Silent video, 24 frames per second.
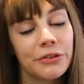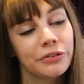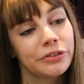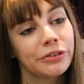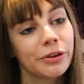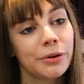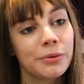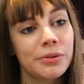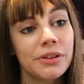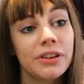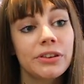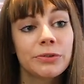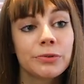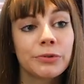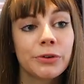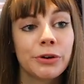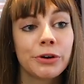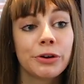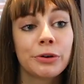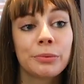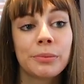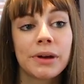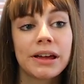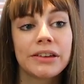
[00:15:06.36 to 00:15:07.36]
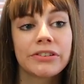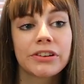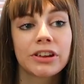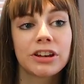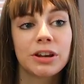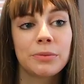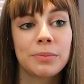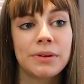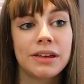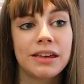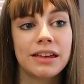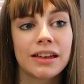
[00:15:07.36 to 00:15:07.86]
So this room is
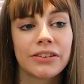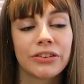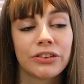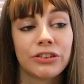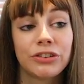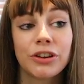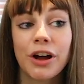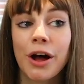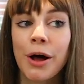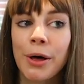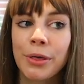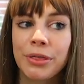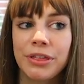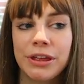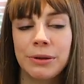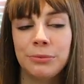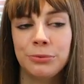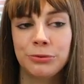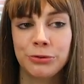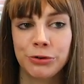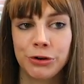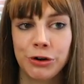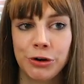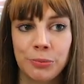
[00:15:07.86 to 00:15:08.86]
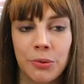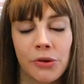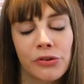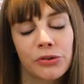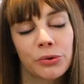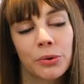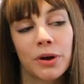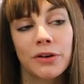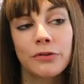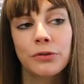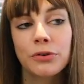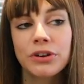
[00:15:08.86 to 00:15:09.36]
going to be a star themed room.
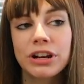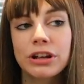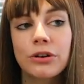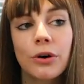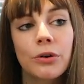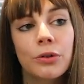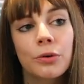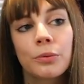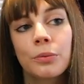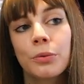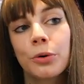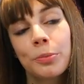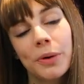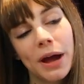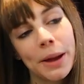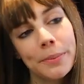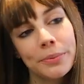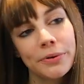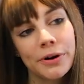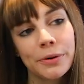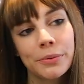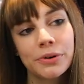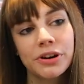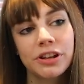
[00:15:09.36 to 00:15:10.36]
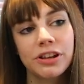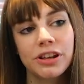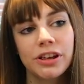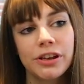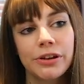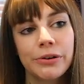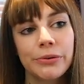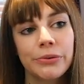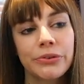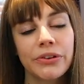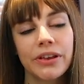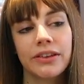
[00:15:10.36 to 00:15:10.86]
So I've already got the wallpaper I want to
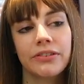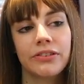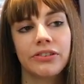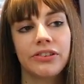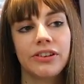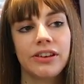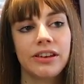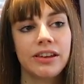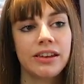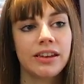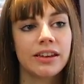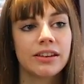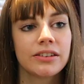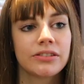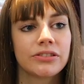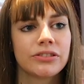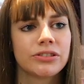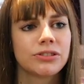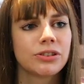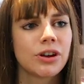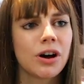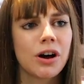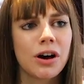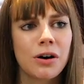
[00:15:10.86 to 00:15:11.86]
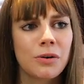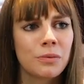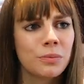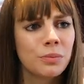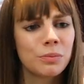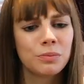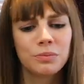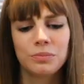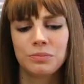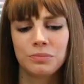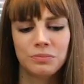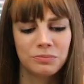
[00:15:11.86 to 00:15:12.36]
use. It's the star
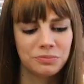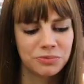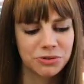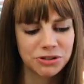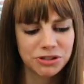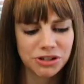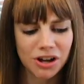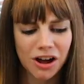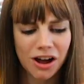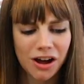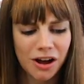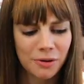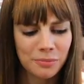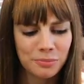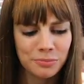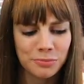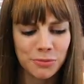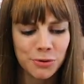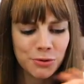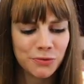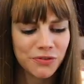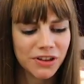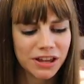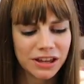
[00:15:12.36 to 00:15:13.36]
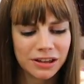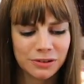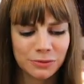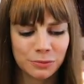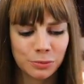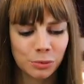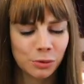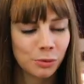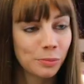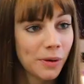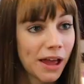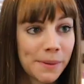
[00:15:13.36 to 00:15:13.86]
star moving
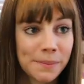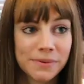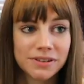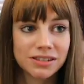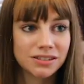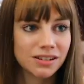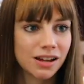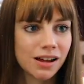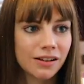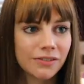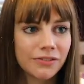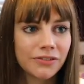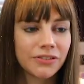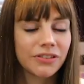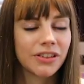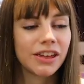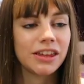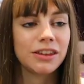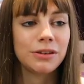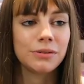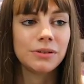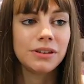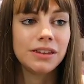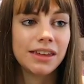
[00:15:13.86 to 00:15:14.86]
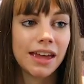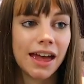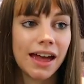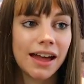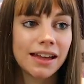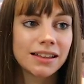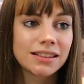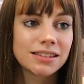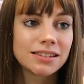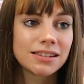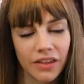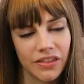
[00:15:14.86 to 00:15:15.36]
wallpaper stuff that you can
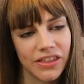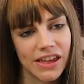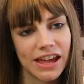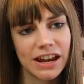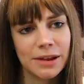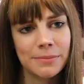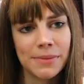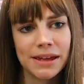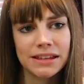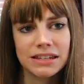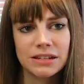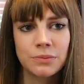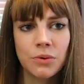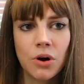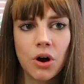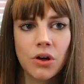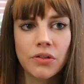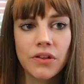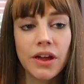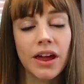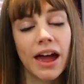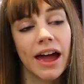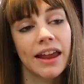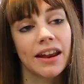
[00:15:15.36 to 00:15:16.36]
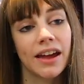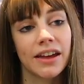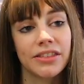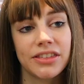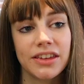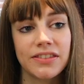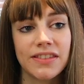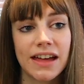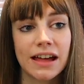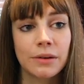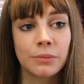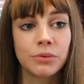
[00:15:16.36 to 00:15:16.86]
get the animated one and I
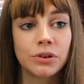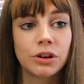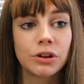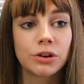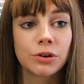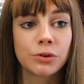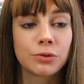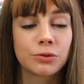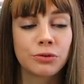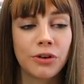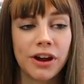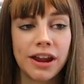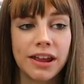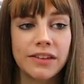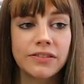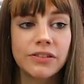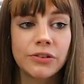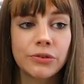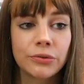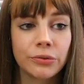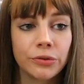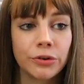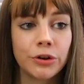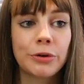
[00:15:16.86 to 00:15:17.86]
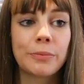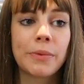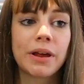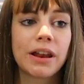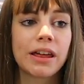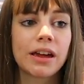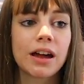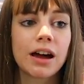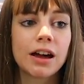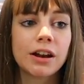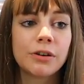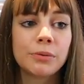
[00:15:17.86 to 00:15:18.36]
think that will look great in this room
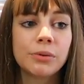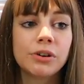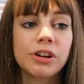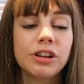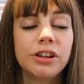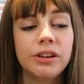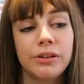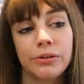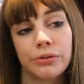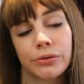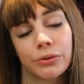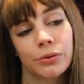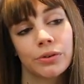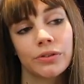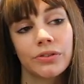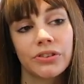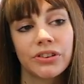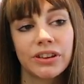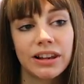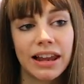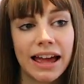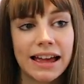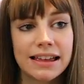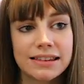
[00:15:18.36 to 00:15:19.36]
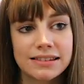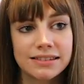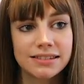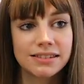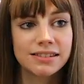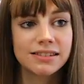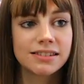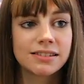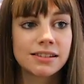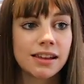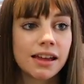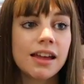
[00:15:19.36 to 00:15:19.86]
and I kind of want to use all of
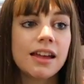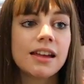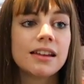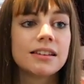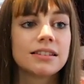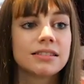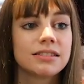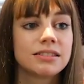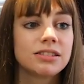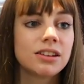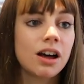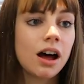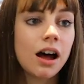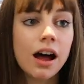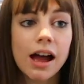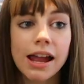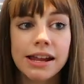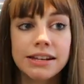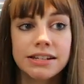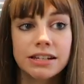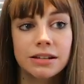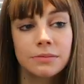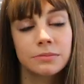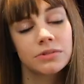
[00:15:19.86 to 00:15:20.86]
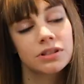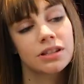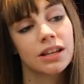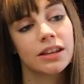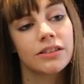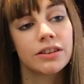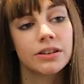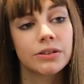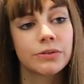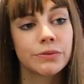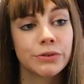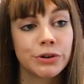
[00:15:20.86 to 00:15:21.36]
Celeste's star items
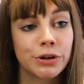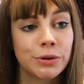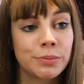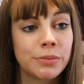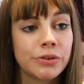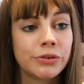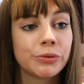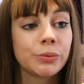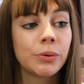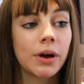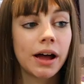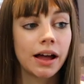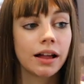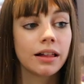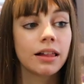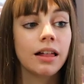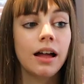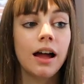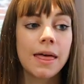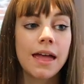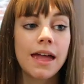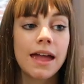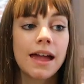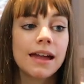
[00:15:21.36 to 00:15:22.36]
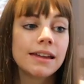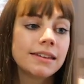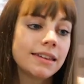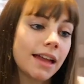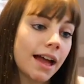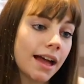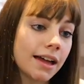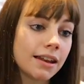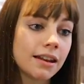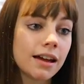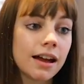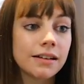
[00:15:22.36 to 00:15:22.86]
in this room as well
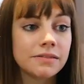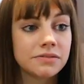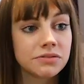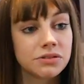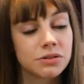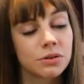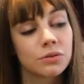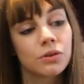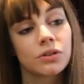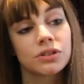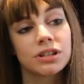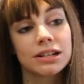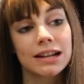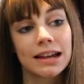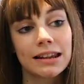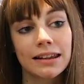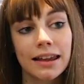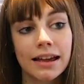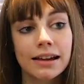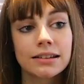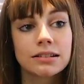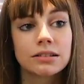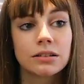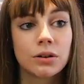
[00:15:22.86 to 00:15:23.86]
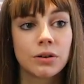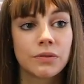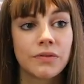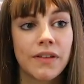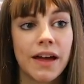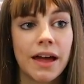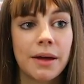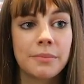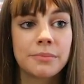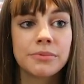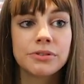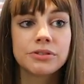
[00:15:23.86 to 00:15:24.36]
again I've still got to collect a lot of
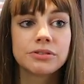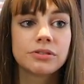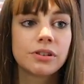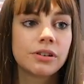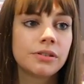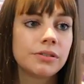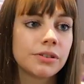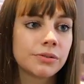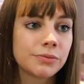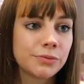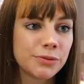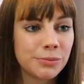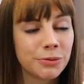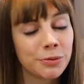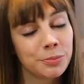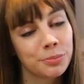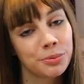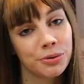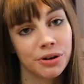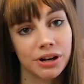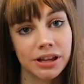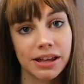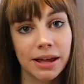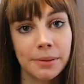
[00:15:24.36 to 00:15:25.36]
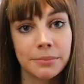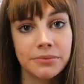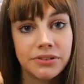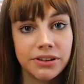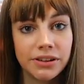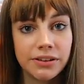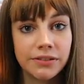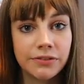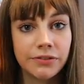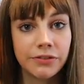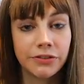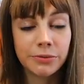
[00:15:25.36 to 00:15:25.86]
them so the room's pretty
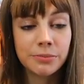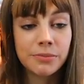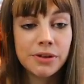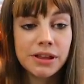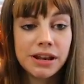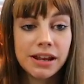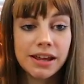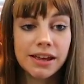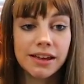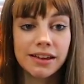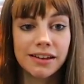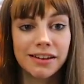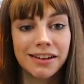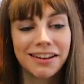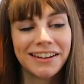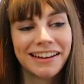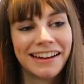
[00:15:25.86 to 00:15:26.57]
empty for the minute